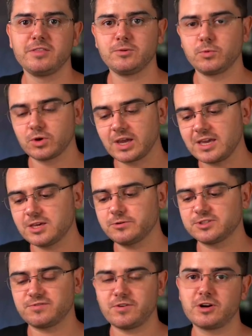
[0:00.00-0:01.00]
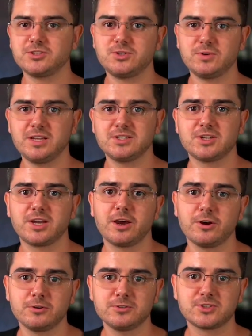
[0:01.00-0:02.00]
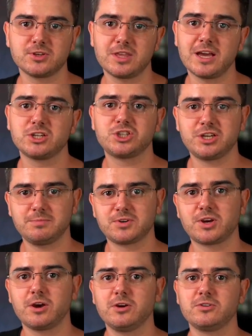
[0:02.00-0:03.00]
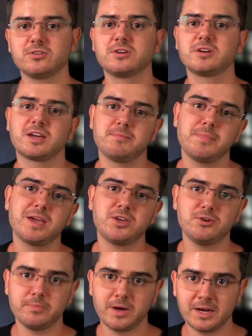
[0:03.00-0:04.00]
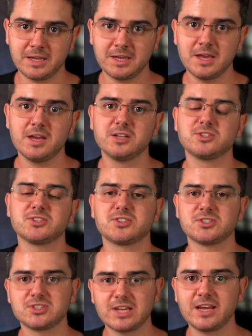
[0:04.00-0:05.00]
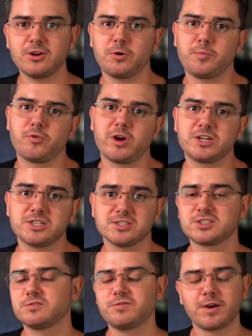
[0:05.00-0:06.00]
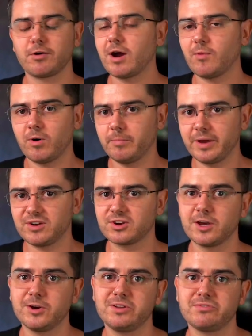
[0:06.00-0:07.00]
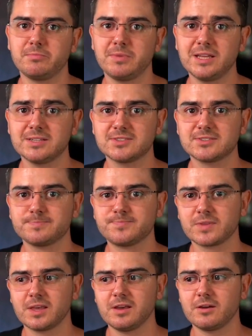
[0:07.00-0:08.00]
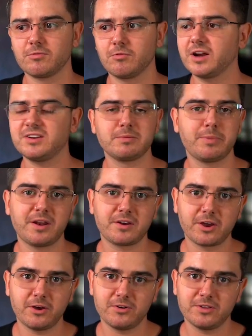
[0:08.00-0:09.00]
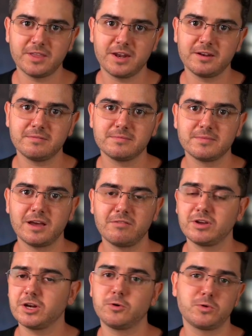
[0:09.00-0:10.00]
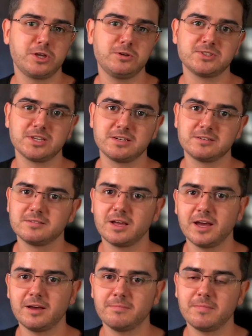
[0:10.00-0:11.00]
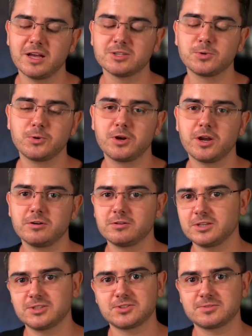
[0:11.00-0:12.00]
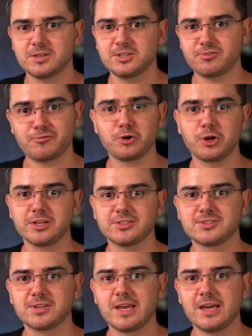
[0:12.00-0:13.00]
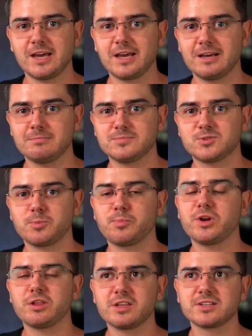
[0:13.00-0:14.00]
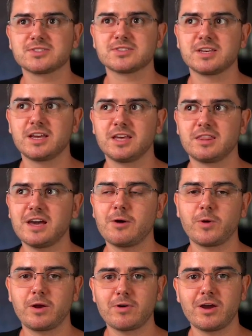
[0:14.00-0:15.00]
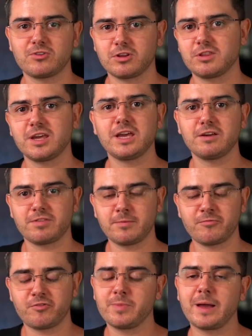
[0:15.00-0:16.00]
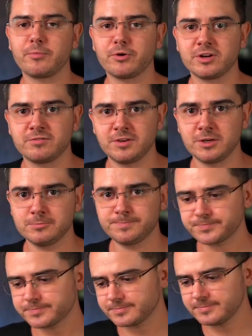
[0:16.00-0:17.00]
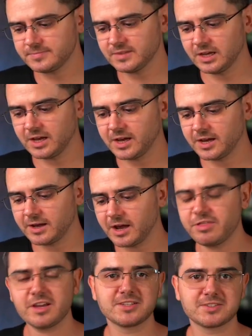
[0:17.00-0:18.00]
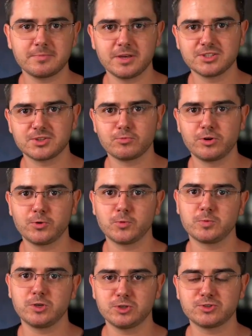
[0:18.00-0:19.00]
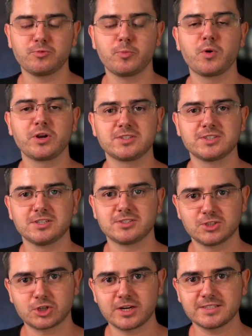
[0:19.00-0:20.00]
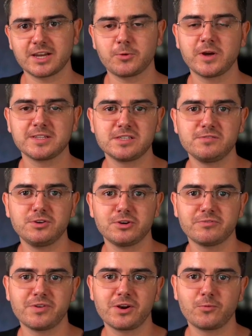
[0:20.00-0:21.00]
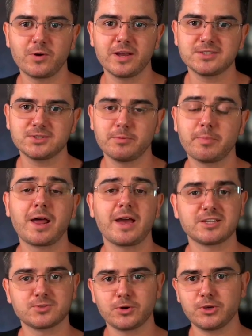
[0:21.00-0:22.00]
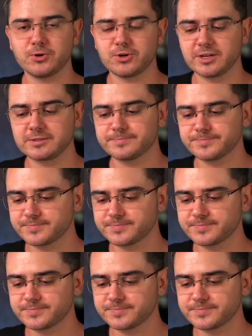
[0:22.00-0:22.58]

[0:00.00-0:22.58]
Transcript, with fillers: that will get you as far as you need to go so that shipped code can make you money to sustain your operations to figure out what better code even means writing better code and then having no one use it, um, as we all know, is, is fruitless. Um, so putting things that way around and thinking of them from that point of view uh, I think is the, is the real useful point to, to try and take away and see if you can find a way to apply it to what you're doing.